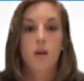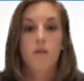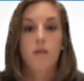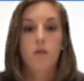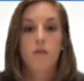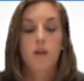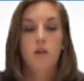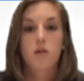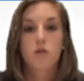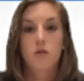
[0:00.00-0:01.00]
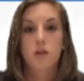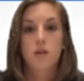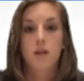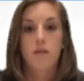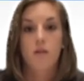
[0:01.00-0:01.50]
Field finished
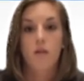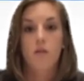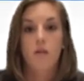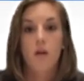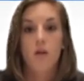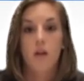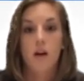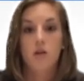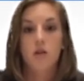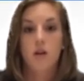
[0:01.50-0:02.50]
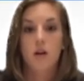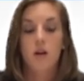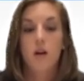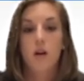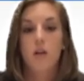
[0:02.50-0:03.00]
3-7 overall last
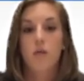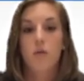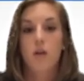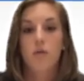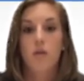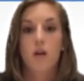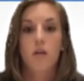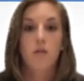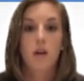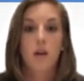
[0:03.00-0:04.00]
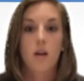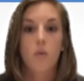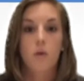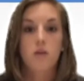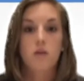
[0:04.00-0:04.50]
year and 3-3 in the league. A
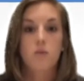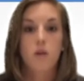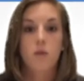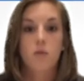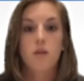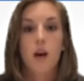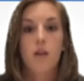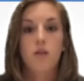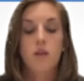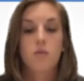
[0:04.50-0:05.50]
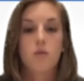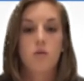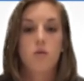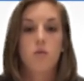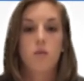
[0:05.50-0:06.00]
win this week would tie the team's
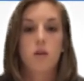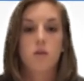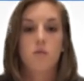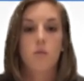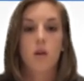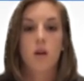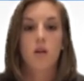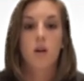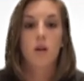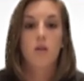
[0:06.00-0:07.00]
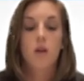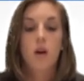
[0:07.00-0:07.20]
total wins from a year ago.